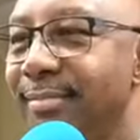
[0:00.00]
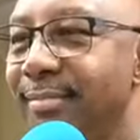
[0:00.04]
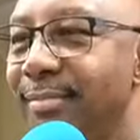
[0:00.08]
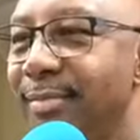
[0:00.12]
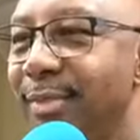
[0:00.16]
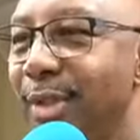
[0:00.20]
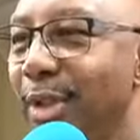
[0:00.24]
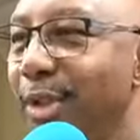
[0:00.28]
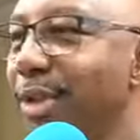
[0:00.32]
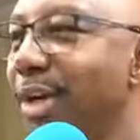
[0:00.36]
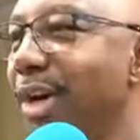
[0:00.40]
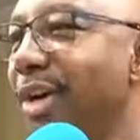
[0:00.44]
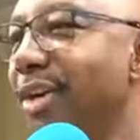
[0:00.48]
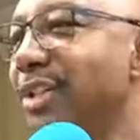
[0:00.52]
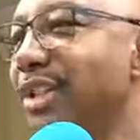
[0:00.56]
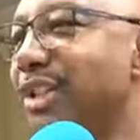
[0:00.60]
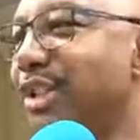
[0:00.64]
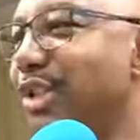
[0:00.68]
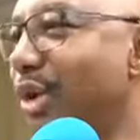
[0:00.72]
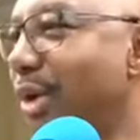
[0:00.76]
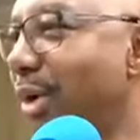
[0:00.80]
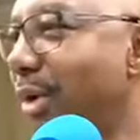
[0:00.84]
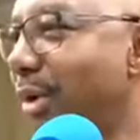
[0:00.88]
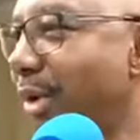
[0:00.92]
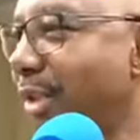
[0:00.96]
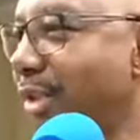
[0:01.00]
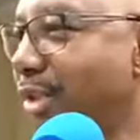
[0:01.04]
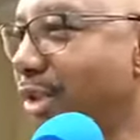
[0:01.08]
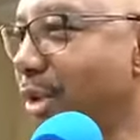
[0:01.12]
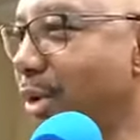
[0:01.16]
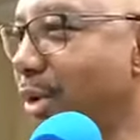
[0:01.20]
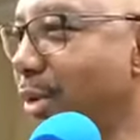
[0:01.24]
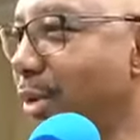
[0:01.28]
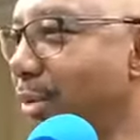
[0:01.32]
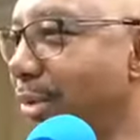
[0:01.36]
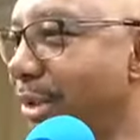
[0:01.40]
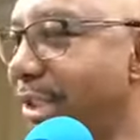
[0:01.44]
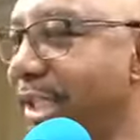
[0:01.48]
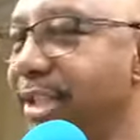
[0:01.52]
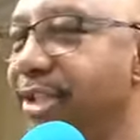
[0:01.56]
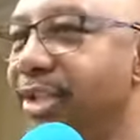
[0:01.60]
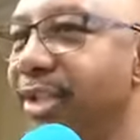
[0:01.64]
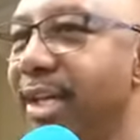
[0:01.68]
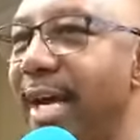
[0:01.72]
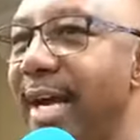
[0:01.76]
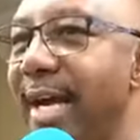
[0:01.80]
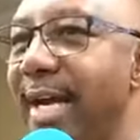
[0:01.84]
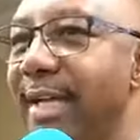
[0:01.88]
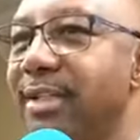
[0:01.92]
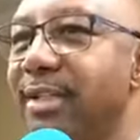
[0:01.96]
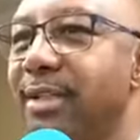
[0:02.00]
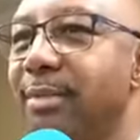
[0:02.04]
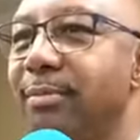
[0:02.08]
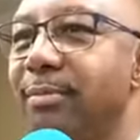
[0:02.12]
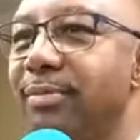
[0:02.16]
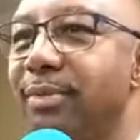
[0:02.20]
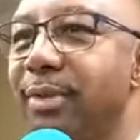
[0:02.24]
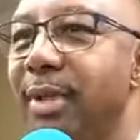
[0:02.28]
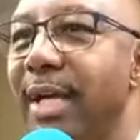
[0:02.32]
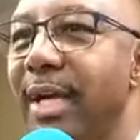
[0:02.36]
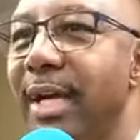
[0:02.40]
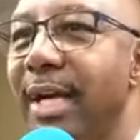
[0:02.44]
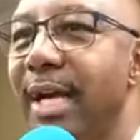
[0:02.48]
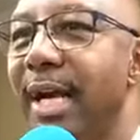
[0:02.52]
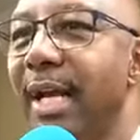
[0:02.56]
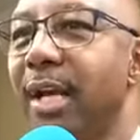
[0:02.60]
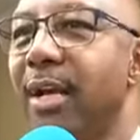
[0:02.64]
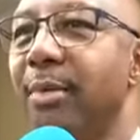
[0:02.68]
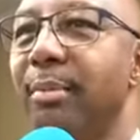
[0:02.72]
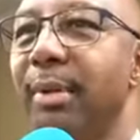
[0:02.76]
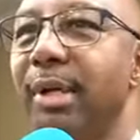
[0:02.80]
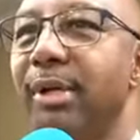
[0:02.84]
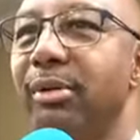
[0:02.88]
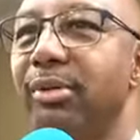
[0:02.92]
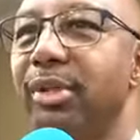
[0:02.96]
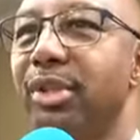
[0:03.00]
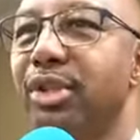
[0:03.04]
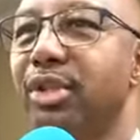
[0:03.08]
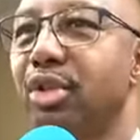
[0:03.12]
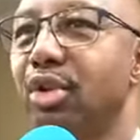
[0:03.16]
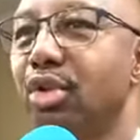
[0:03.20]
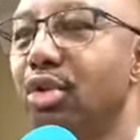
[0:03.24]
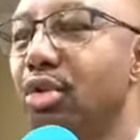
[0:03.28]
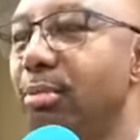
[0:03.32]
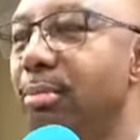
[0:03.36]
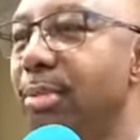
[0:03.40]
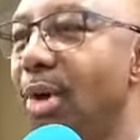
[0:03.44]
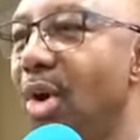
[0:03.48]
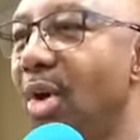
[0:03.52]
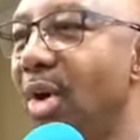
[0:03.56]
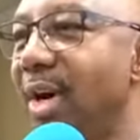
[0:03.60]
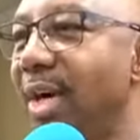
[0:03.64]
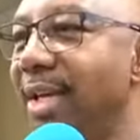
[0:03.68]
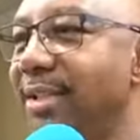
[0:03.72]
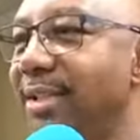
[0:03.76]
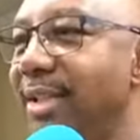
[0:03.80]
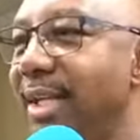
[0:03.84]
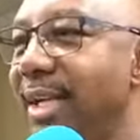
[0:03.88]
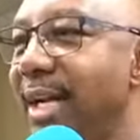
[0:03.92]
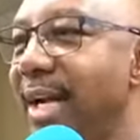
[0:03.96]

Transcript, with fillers: You know the story. School teacher asked some elementary school boys,